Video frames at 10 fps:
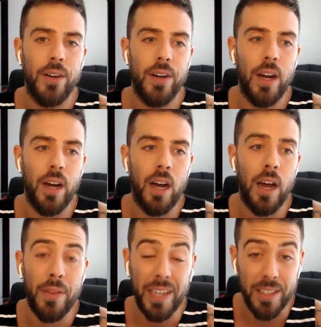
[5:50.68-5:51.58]
uh, i
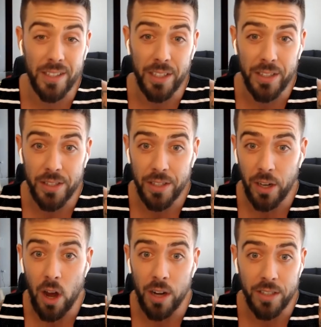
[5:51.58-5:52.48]
think it's it's an
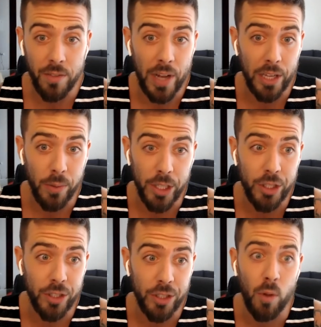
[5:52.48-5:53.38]
honest
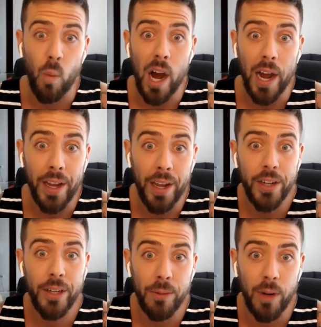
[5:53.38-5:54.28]
evaluation of the why
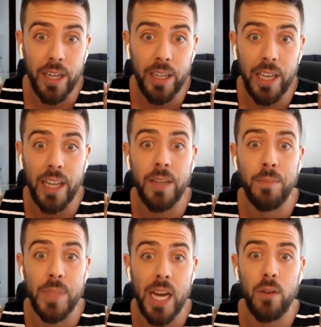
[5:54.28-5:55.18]
right getting
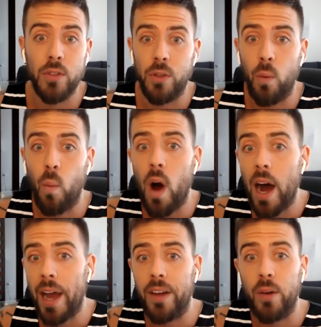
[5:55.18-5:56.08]
down to the
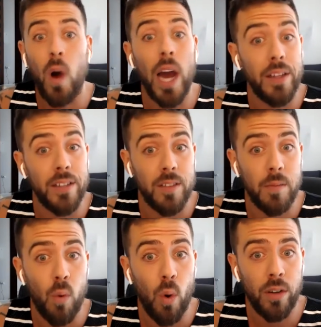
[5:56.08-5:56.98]
why why this is
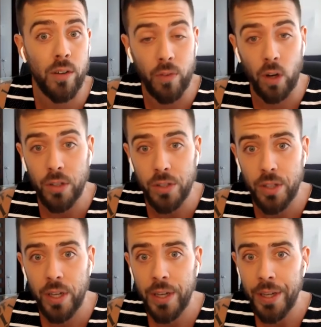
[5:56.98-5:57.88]
important first
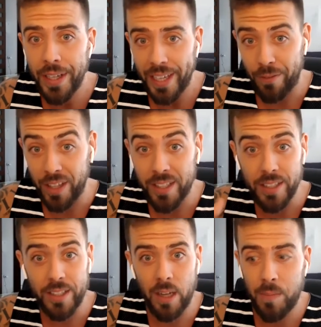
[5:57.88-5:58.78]
if this
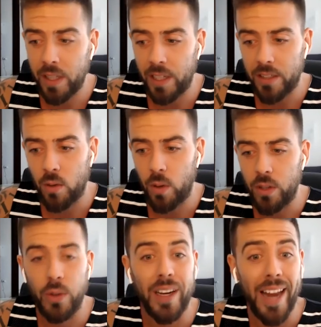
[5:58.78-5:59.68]
is something that's going
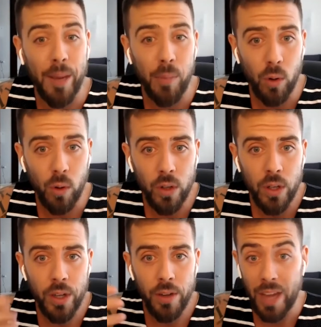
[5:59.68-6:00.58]
to enable
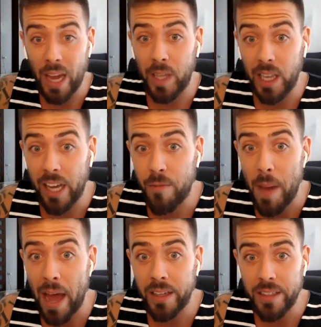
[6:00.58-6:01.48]
family life
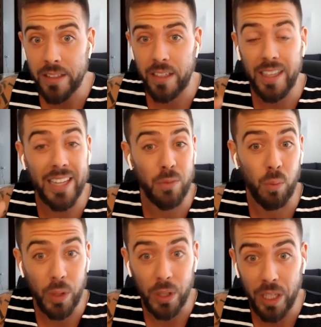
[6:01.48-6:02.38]
balance and that that's
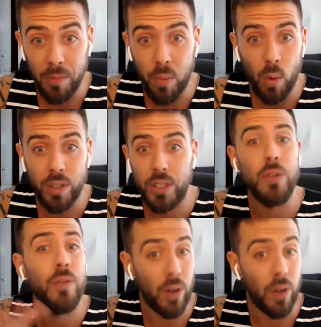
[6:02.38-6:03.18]
really important to you for